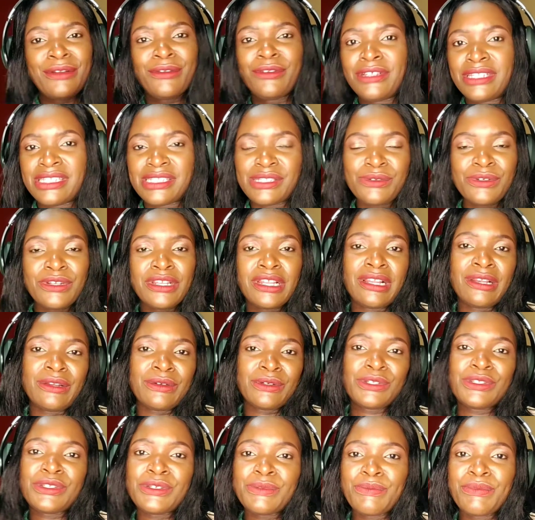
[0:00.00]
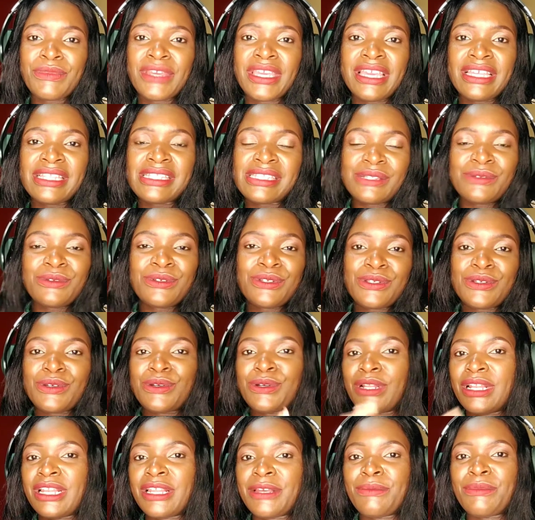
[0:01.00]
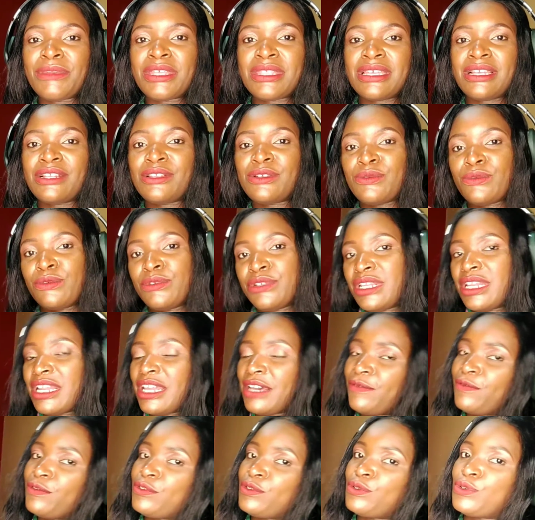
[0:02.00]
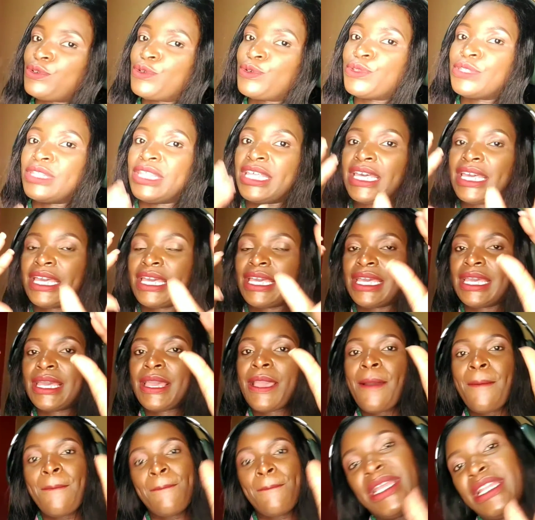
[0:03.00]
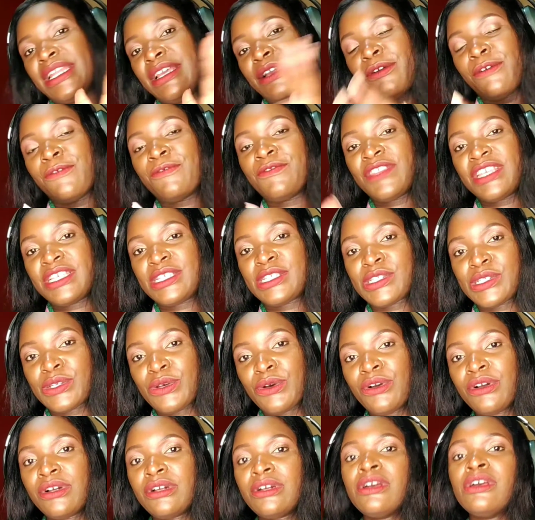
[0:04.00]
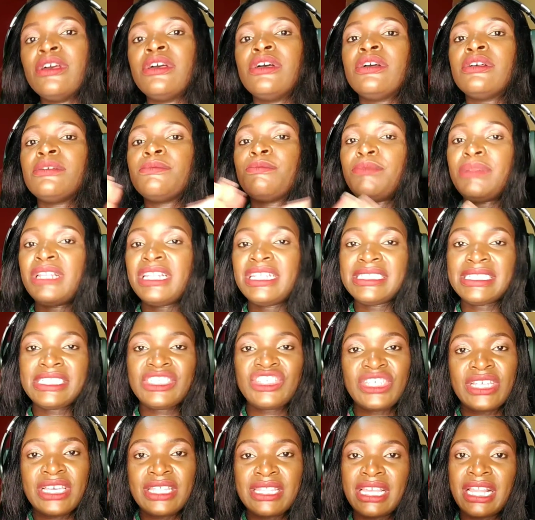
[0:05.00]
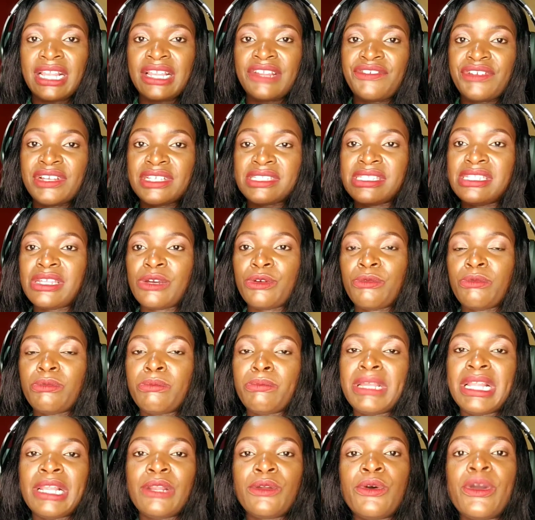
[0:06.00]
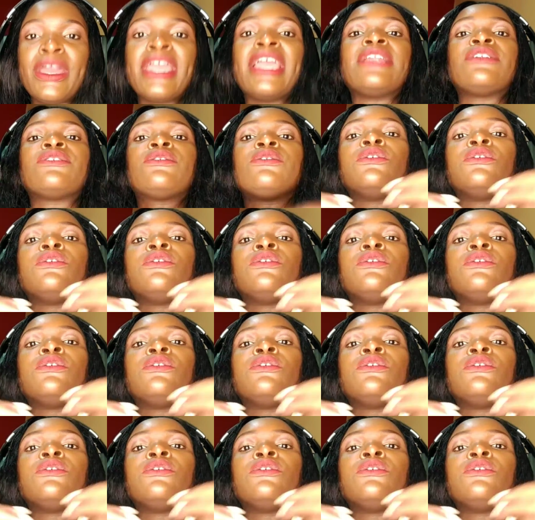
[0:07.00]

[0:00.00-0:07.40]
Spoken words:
know it's only not me, it's not only me that would love to know the meaning of this song. Please share the lyrics down below and